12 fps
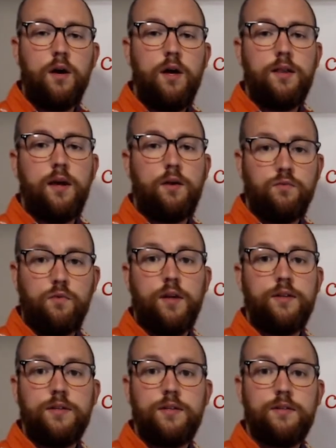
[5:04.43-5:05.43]
that
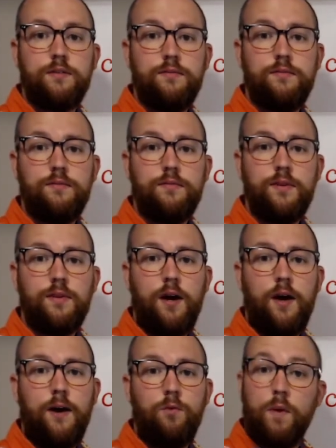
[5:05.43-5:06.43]
runs
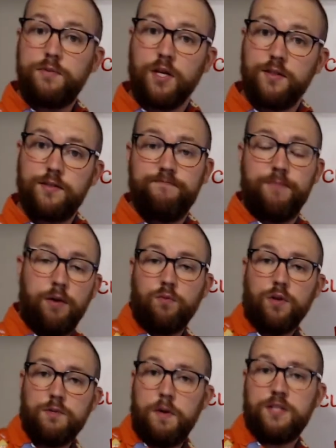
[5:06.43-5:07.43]
websites. That
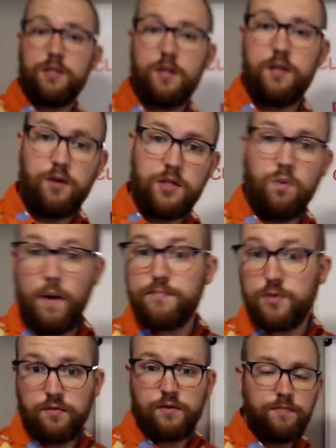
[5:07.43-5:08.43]
runs basically, it's a web
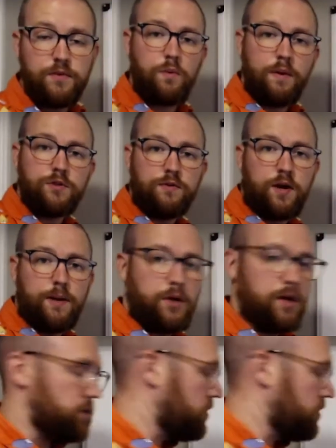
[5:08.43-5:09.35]
server. It's a web server application.